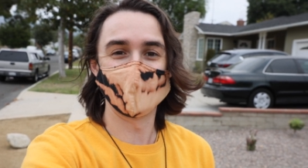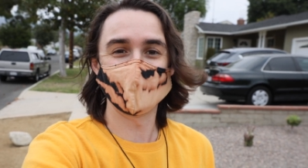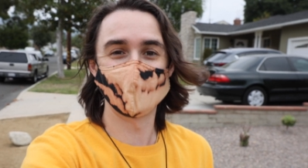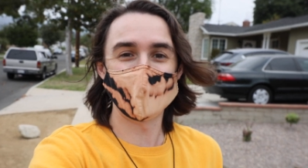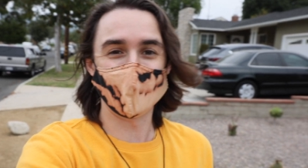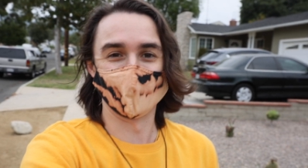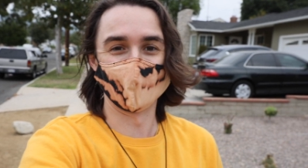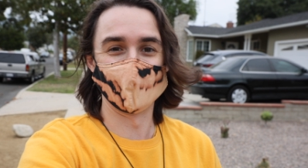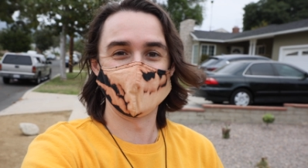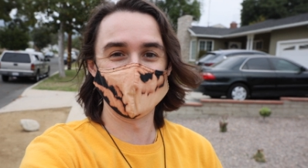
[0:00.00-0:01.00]
this video
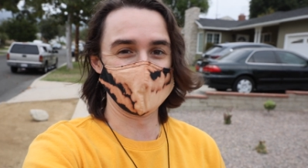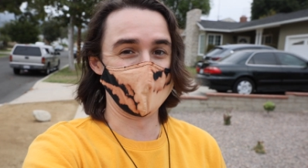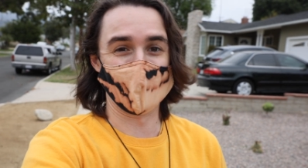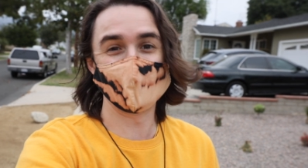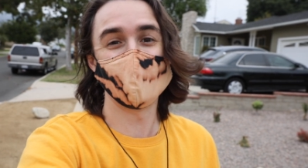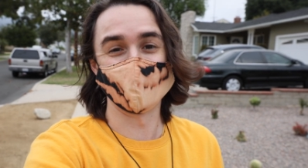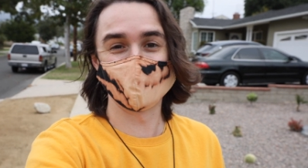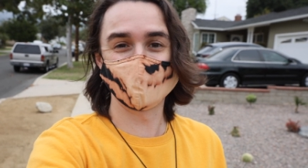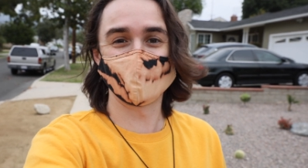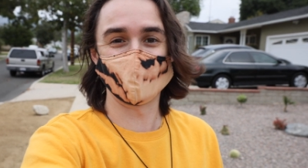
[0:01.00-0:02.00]
is just my tests.